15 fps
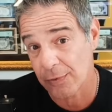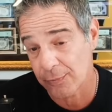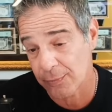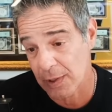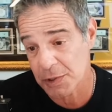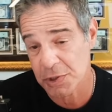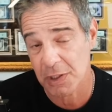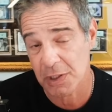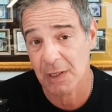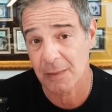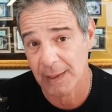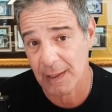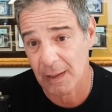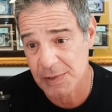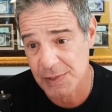russia
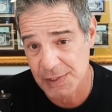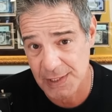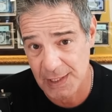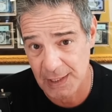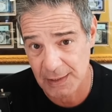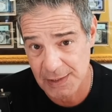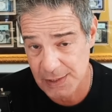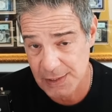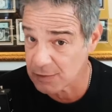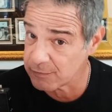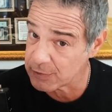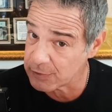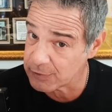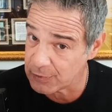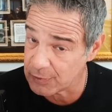coming out and saying
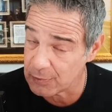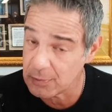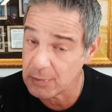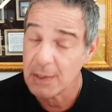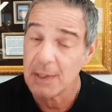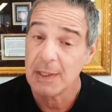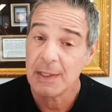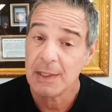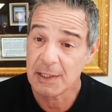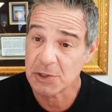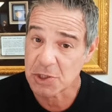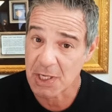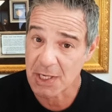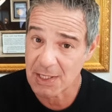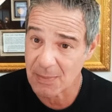silver too and
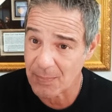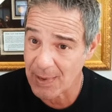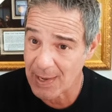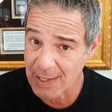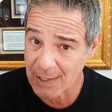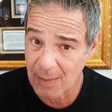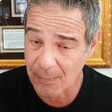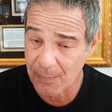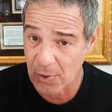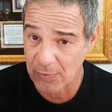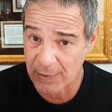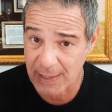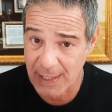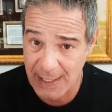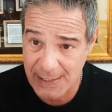china buying up all the
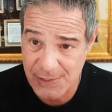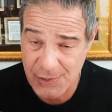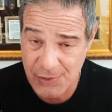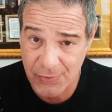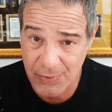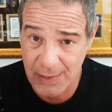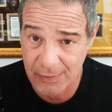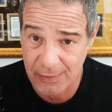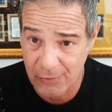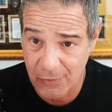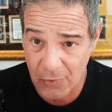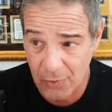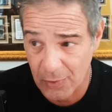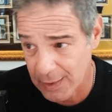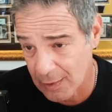concentrate and the
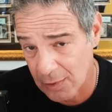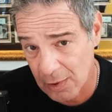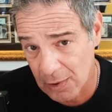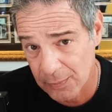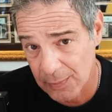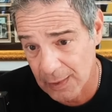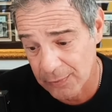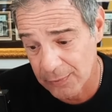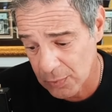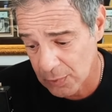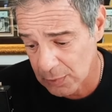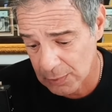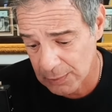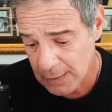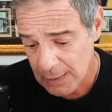dory all around the
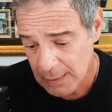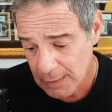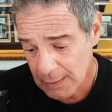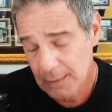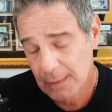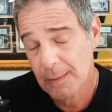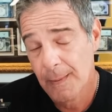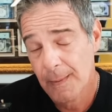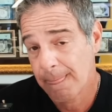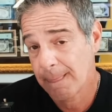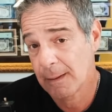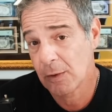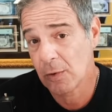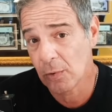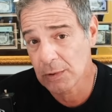world
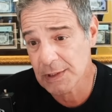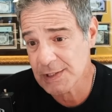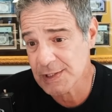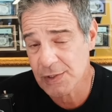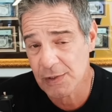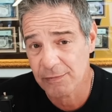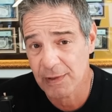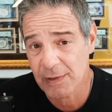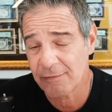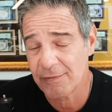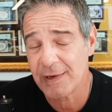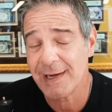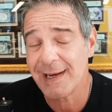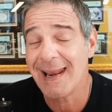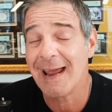gold and silver have
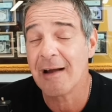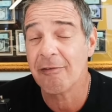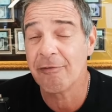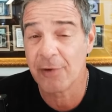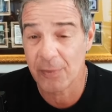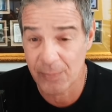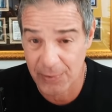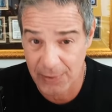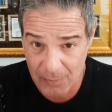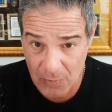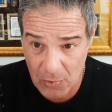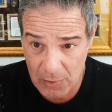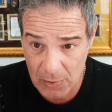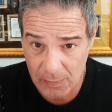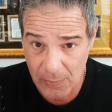never been
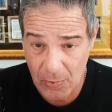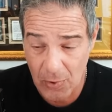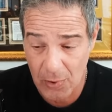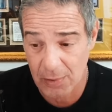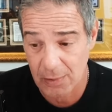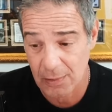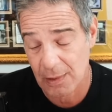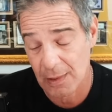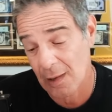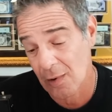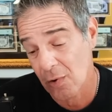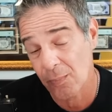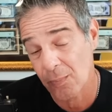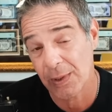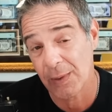more important. And I
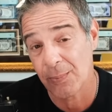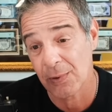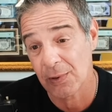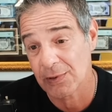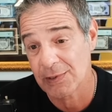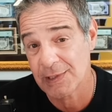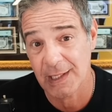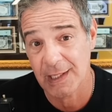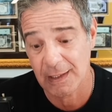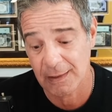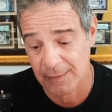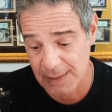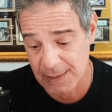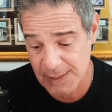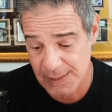hope people are taking
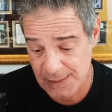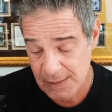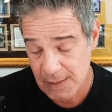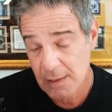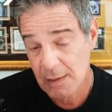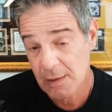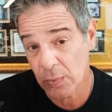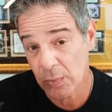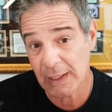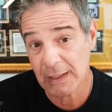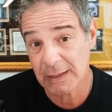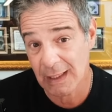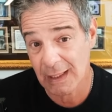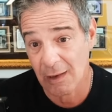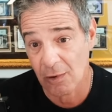these
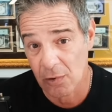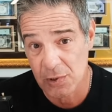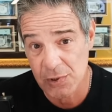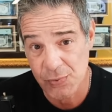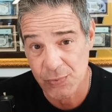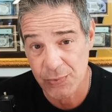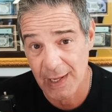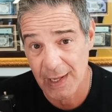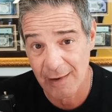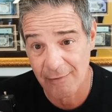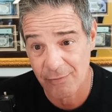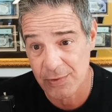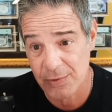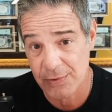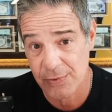weekly calls we have
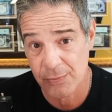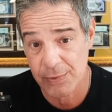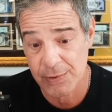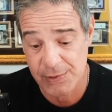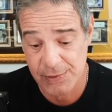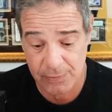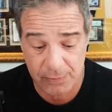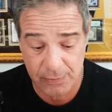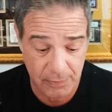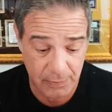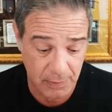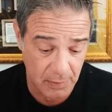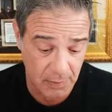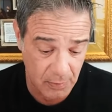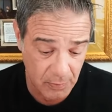with, with,
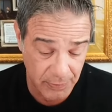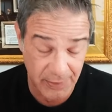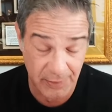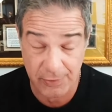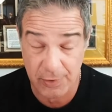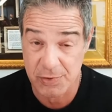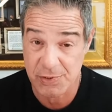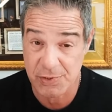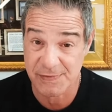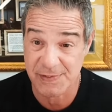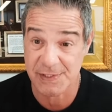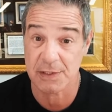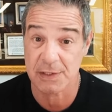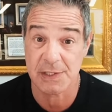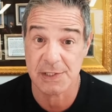you know, with a dose of
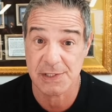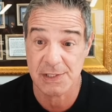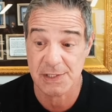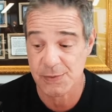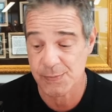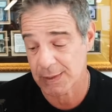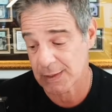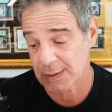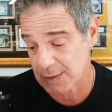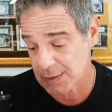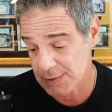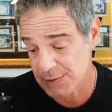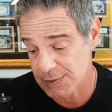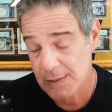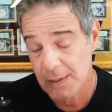seriousness
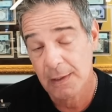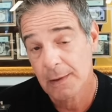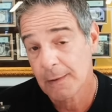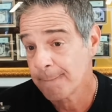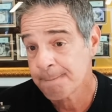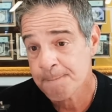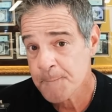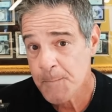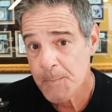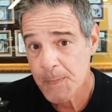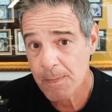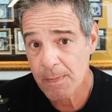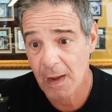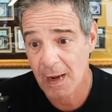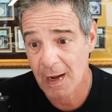because
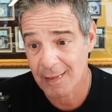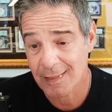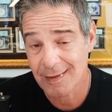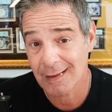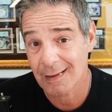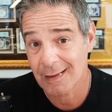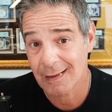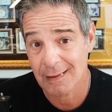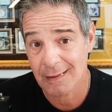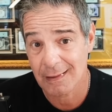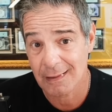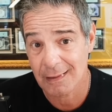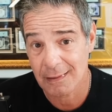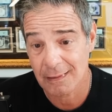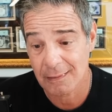I think,
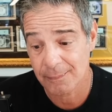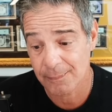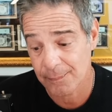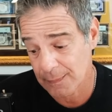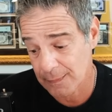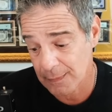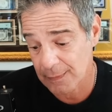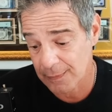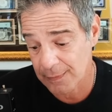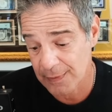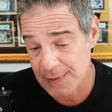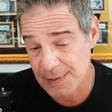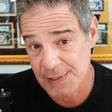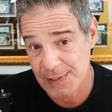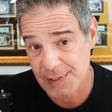uh,
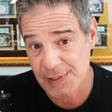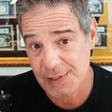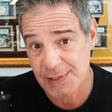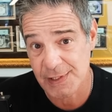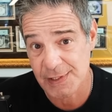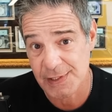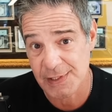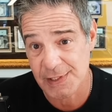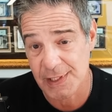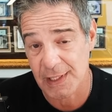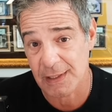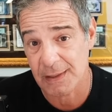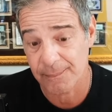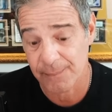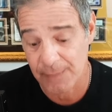this is, this is
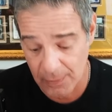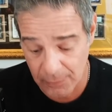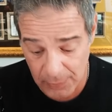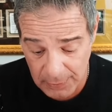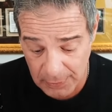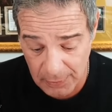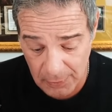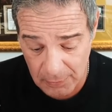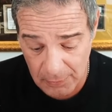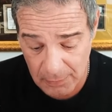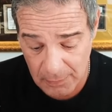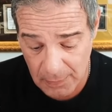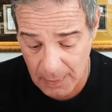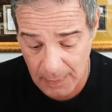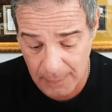it. I really do.
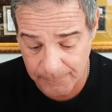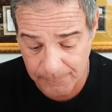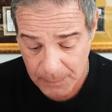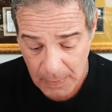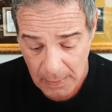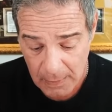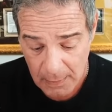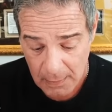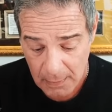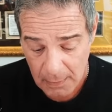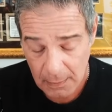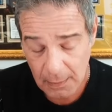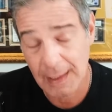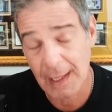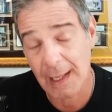Um,
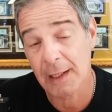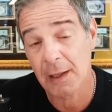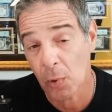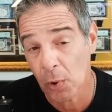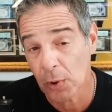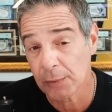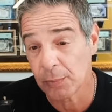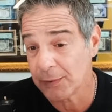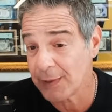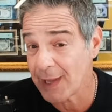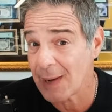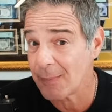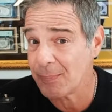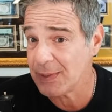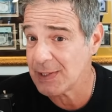getting gold will
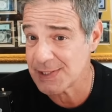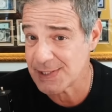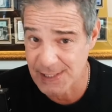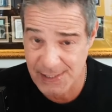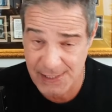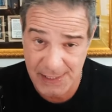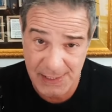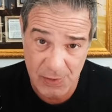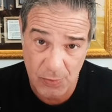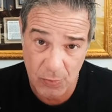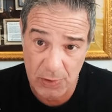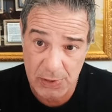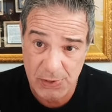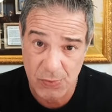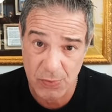not be as easy as it
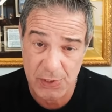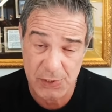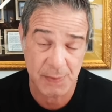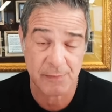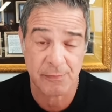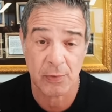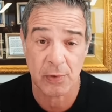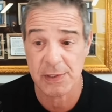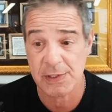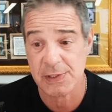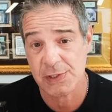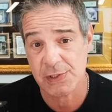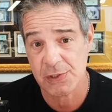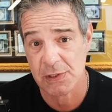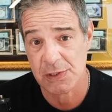once was before this
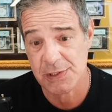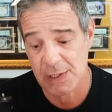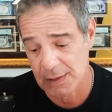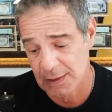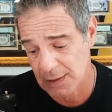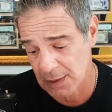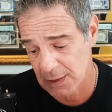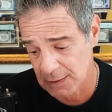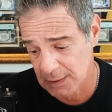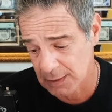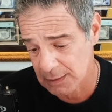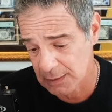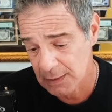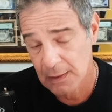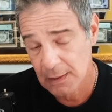is all said and done. And,